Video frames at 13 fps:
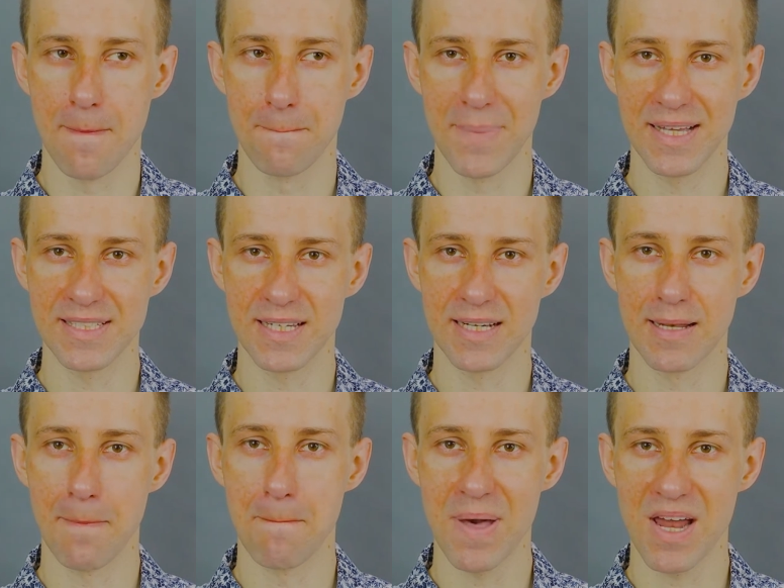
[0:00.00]

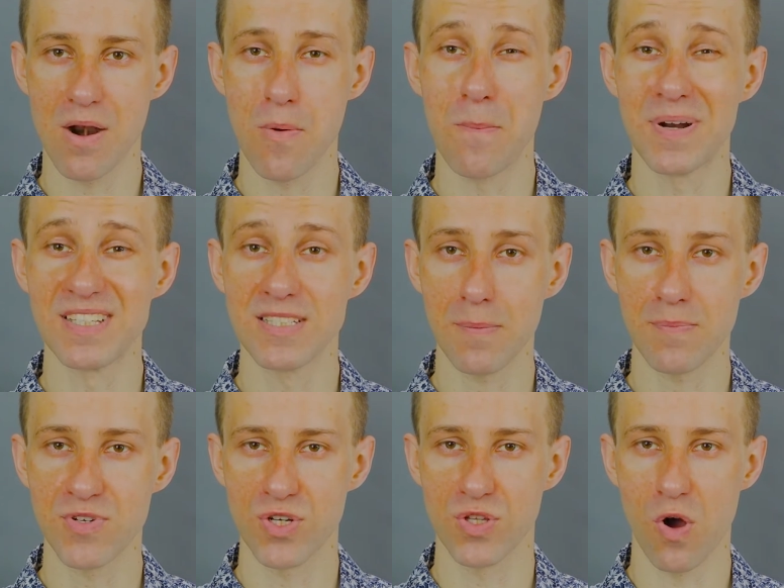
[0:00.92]
basically better
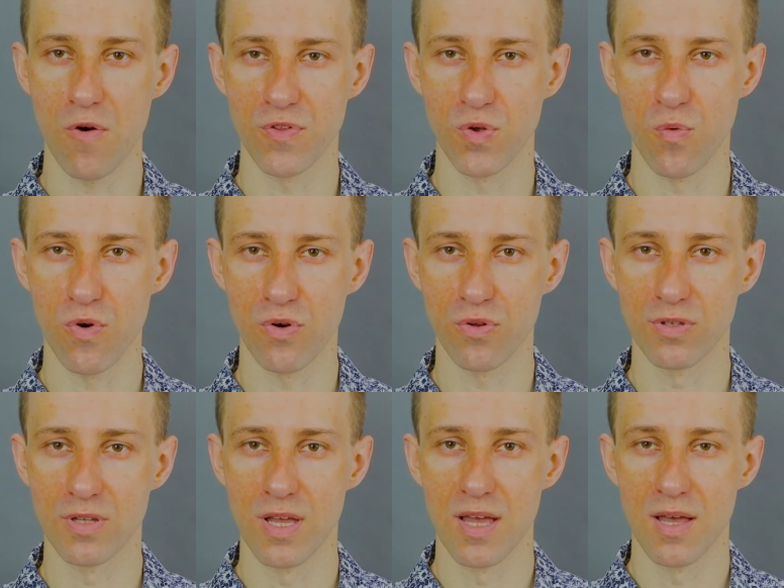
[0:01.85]
perception of the
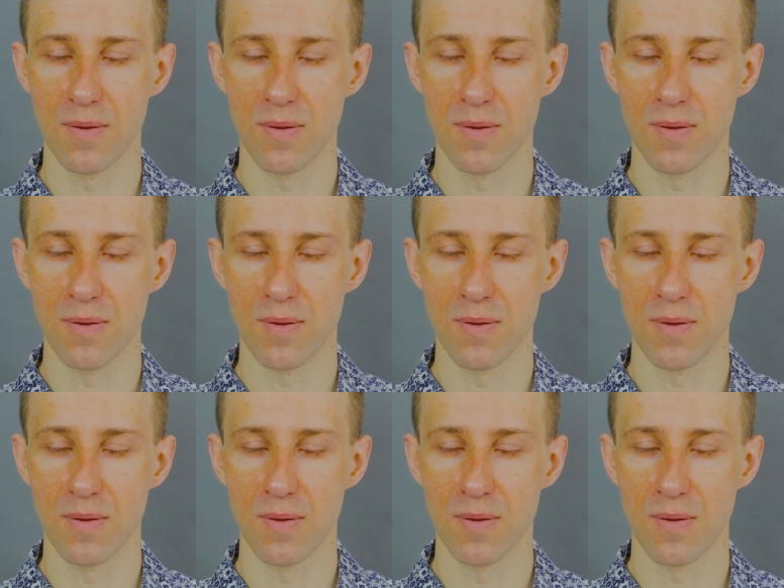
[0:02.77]
world